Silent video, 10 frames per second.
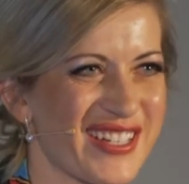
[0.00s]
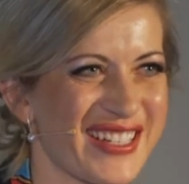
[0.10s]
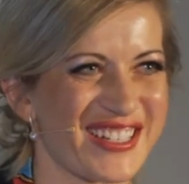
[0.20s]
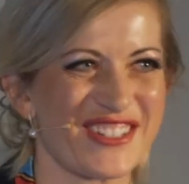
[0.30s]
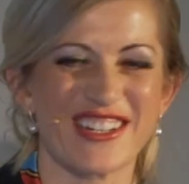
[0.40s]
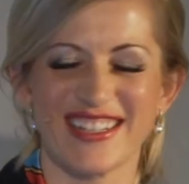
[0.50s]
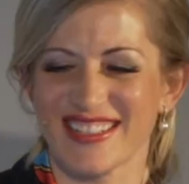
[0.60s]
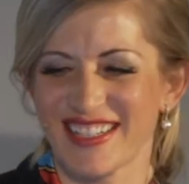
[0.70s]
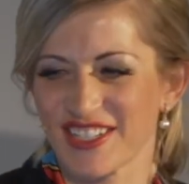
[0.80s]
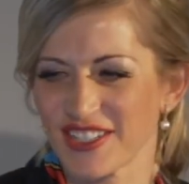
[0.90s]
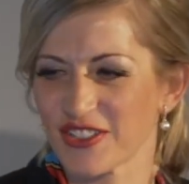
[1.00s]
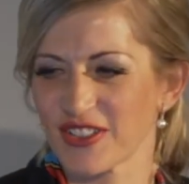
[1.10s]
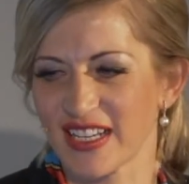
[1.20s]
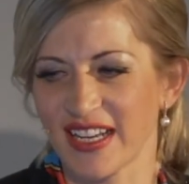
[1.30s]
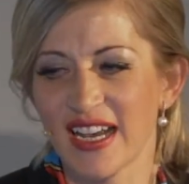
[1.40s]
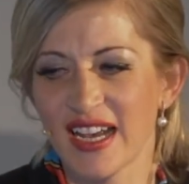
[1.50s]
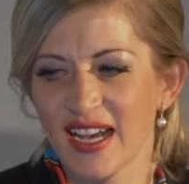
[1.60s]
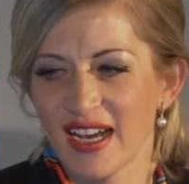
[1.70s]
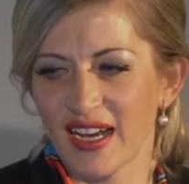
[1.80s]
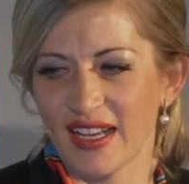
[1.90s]
tokenization today.
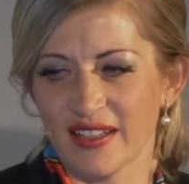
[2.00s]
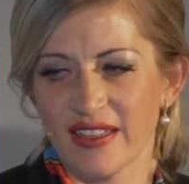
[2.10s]
And